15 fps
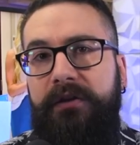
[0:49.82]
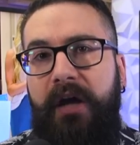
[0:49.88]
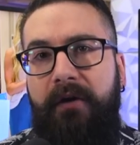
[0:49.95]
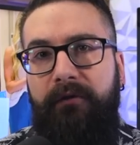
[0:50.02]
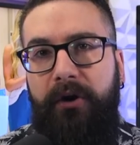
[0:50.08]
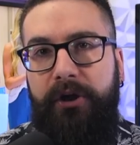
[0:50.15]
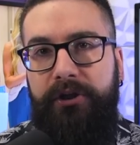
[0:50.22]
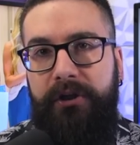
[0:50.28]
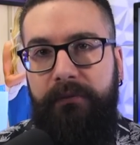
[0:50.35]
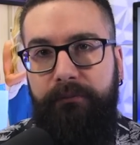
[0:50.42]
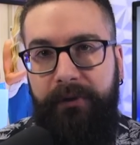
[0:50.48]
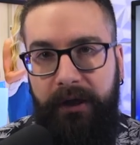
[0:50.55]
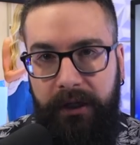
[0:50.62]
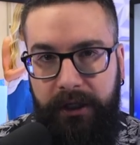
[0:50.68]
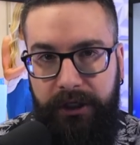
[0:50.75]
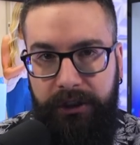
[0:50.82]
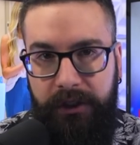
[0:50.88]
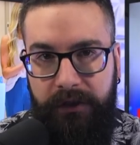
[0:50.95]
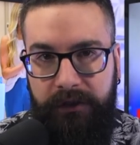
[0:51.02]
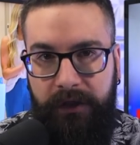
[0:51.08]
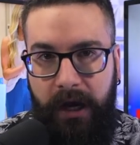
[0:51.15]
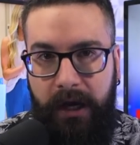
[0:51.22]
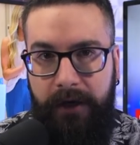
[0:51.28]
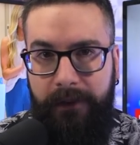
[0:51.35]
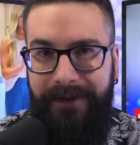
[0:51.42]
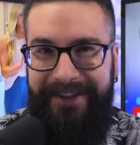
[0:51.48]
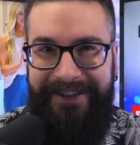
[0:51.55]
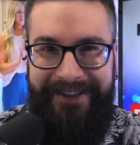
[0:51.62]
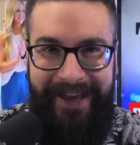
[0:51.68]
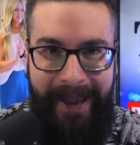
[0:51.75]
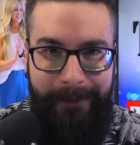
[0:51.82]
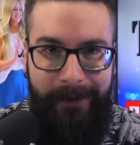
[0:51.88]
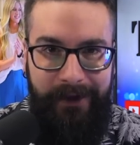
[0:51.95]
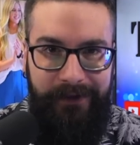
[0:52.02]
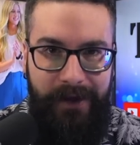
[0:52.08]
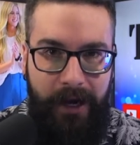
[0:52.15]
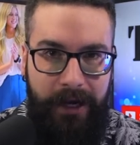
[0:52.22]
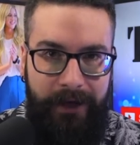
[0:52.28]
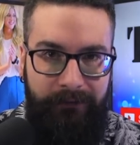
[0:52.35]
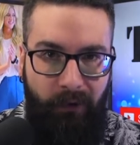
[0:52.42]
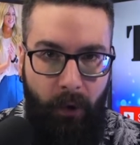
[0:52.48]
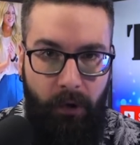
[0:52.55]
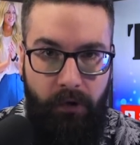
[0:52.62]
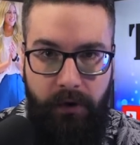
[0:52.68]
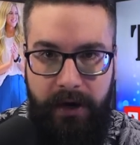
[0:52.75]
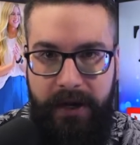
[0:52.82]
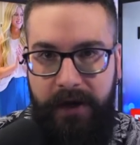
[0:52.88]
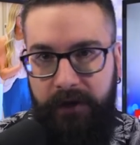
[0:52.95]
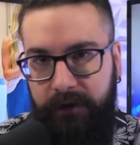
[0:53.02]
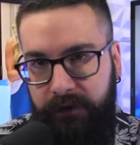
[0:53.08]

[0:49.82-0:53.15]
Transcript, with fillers: governor, Jim Pillen, just signed the same executive order in his